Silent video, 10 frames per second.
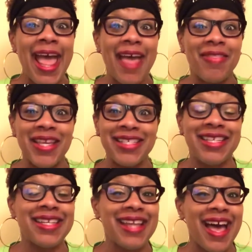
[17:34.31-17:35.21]
and they
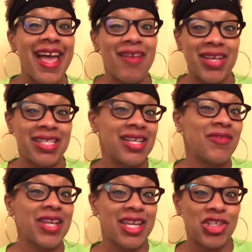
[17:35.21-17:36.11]
did not have
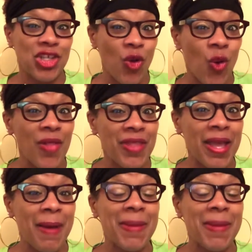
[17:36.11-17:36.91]
identification on them,